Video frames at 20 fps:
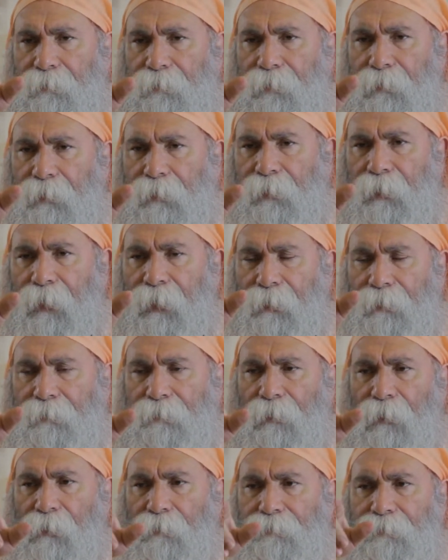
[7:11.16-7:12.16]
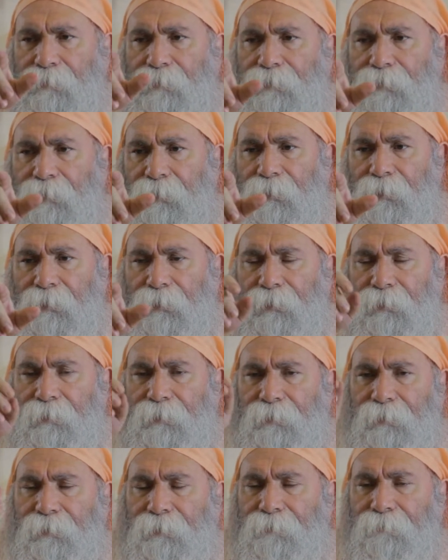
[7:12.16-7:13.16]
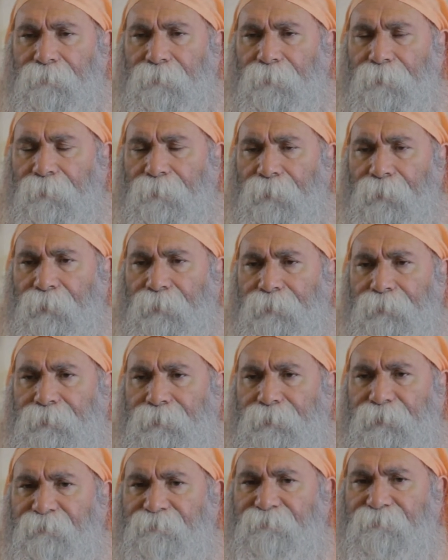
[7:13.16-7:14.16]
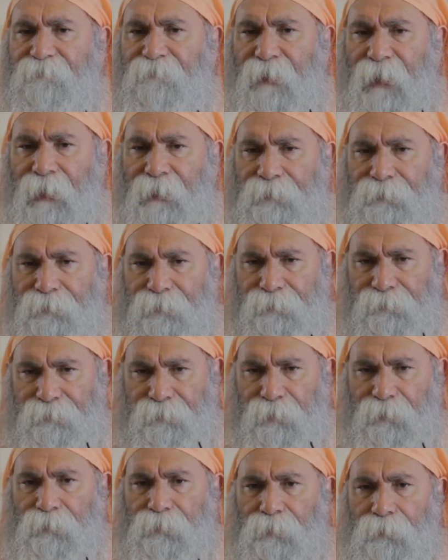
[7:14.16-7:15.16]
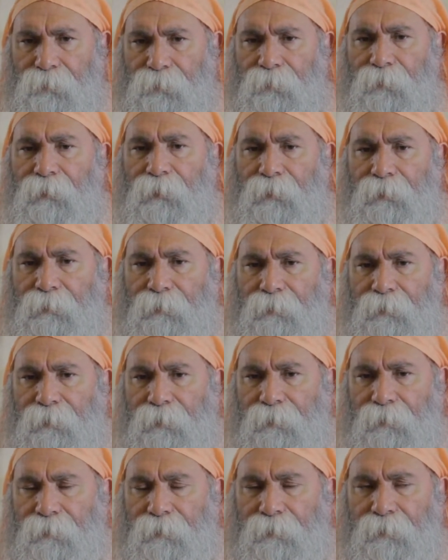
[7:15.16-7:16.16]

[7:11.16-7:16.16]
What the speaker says: He cannot see the face of the truth, it,